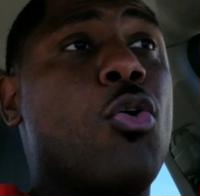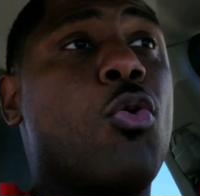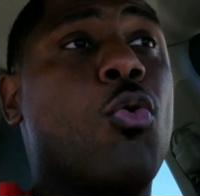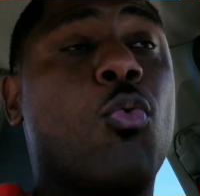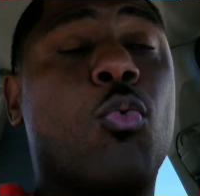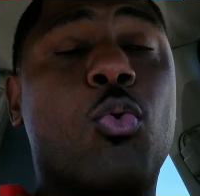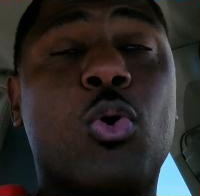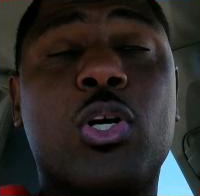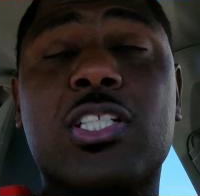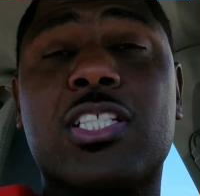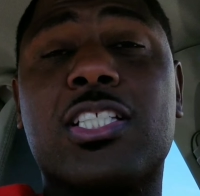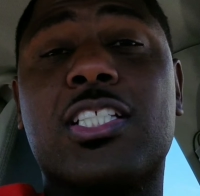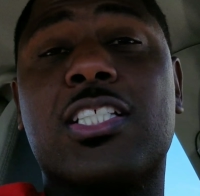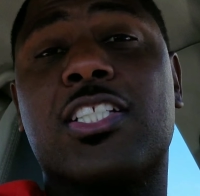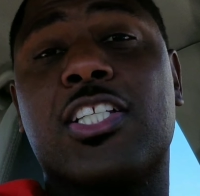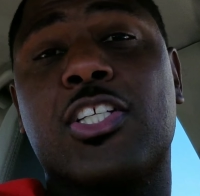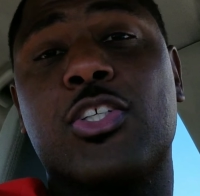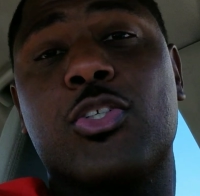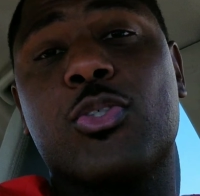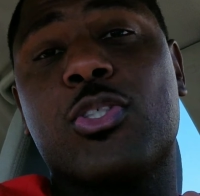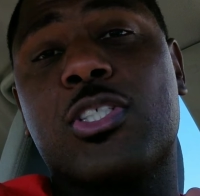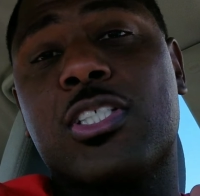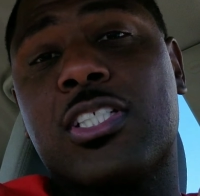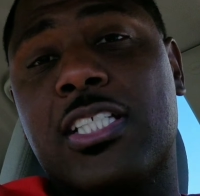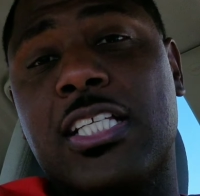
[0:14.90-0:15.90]
what's
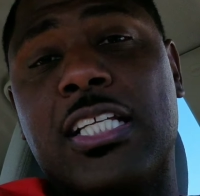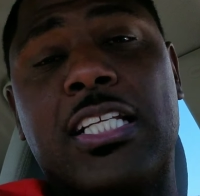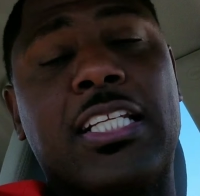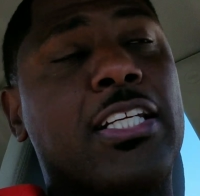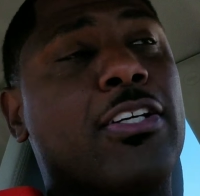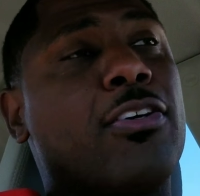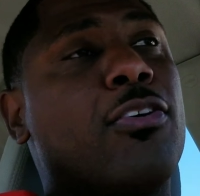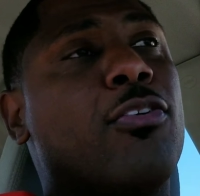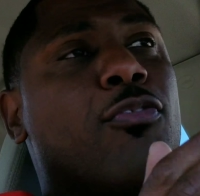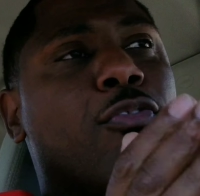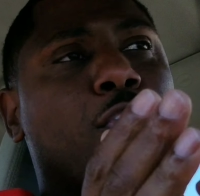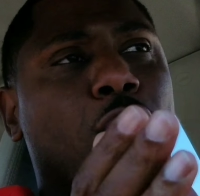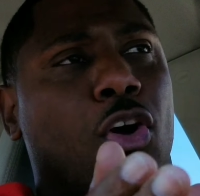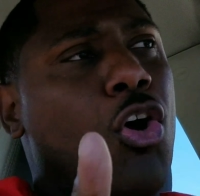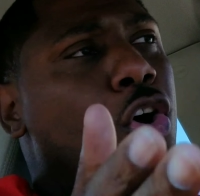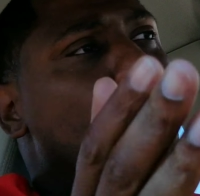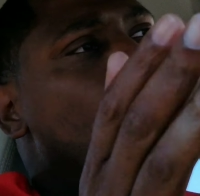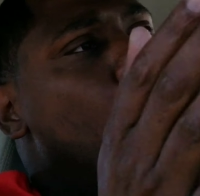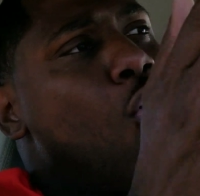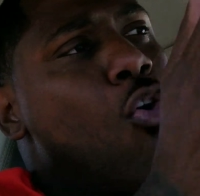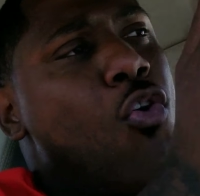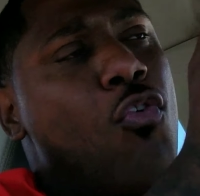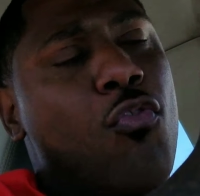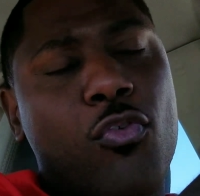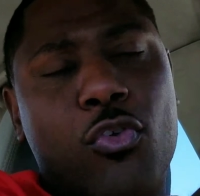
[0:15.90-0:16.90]
still sitting for
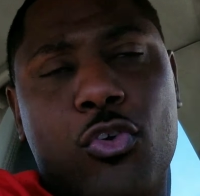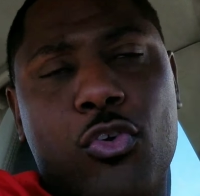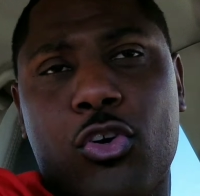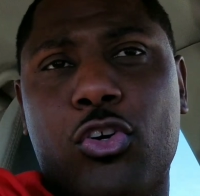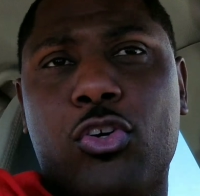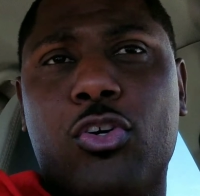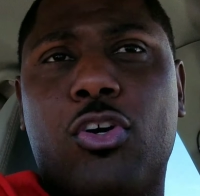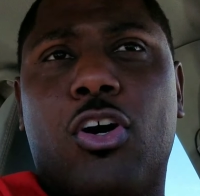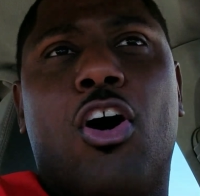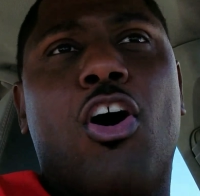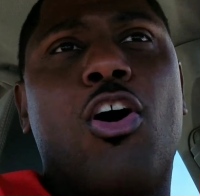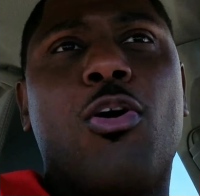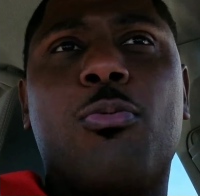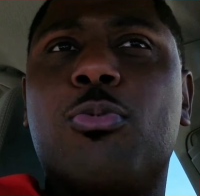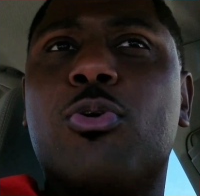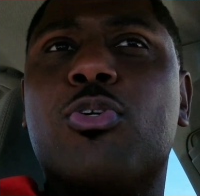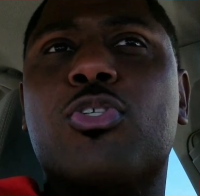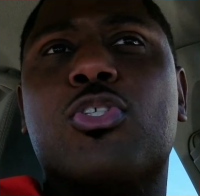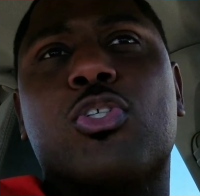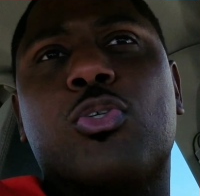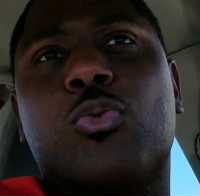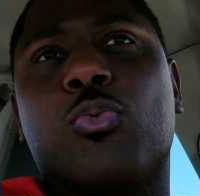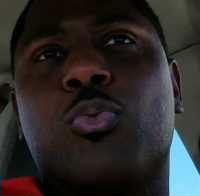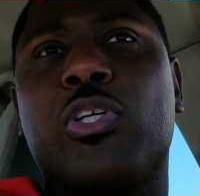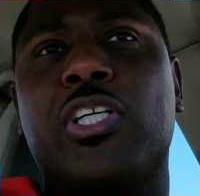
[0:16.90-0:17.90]
over
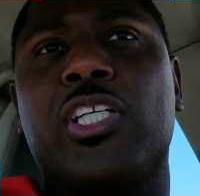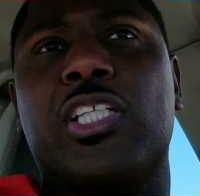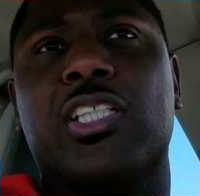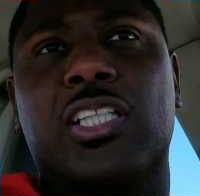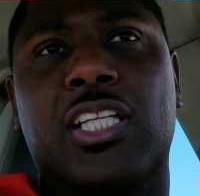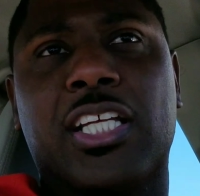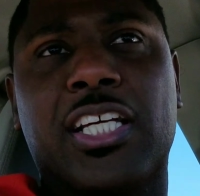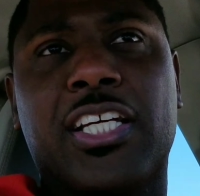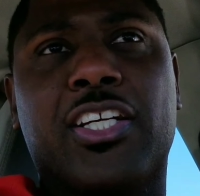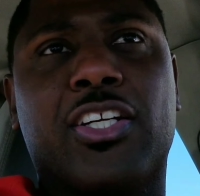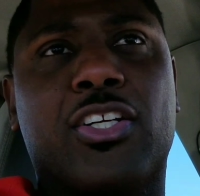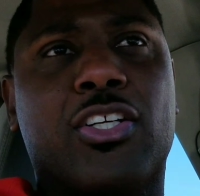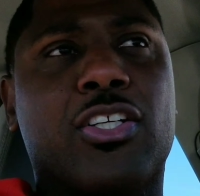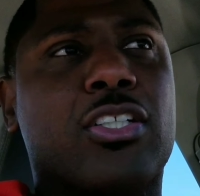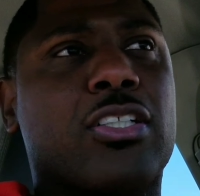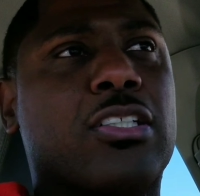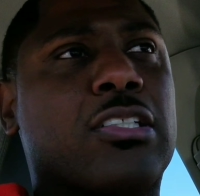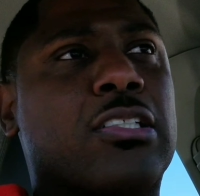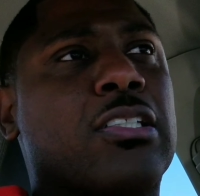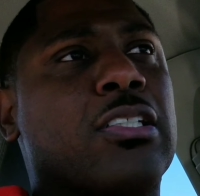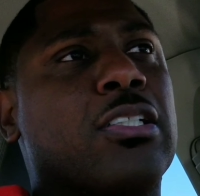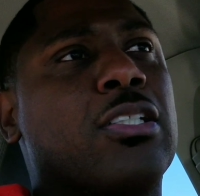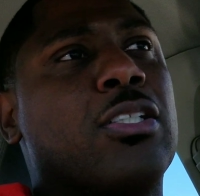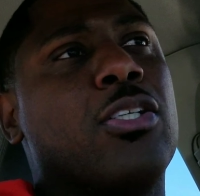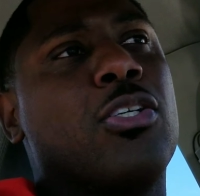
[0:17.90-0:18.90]
almost a week later
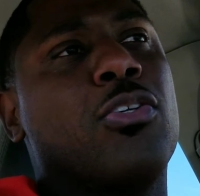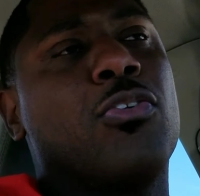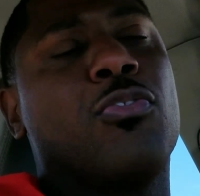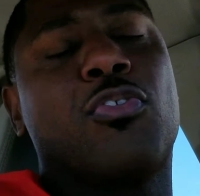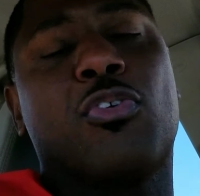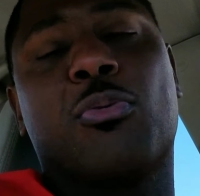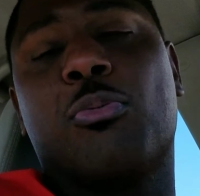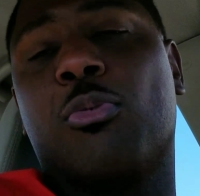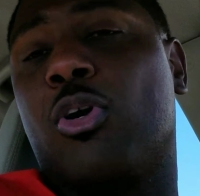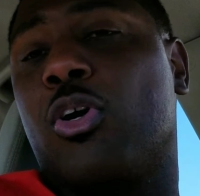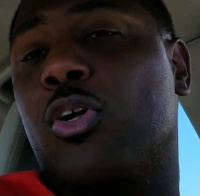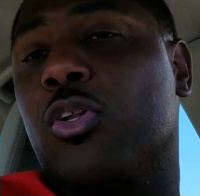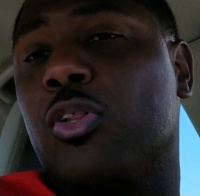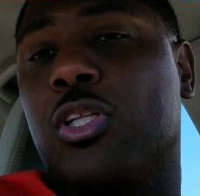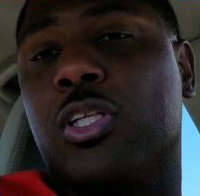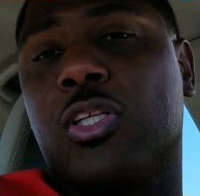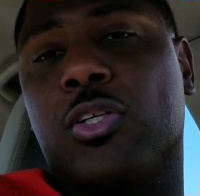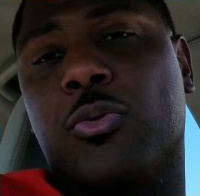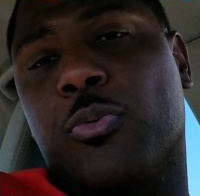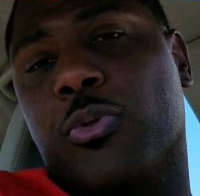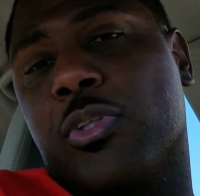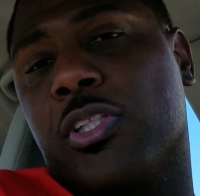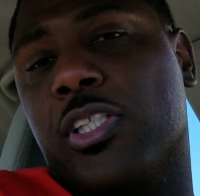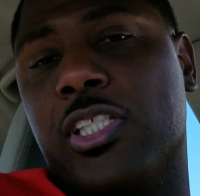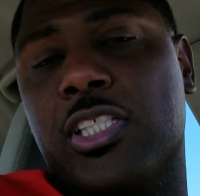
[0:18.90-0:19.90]
from all of the
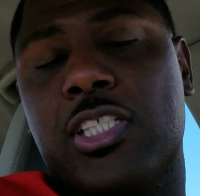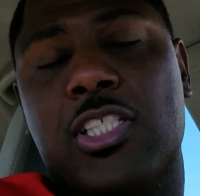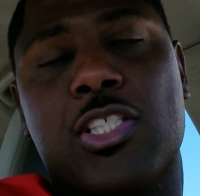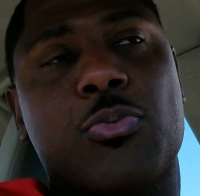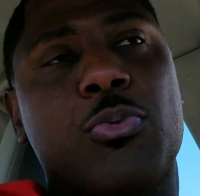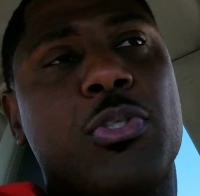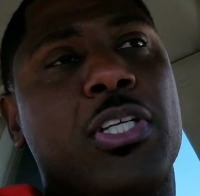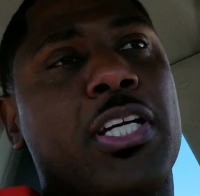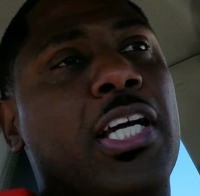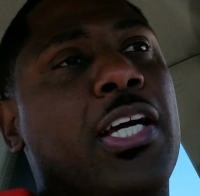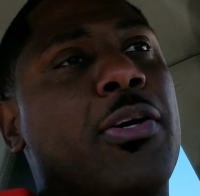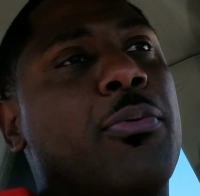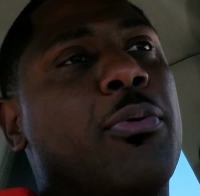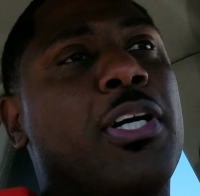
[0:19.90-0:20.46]
releases we had.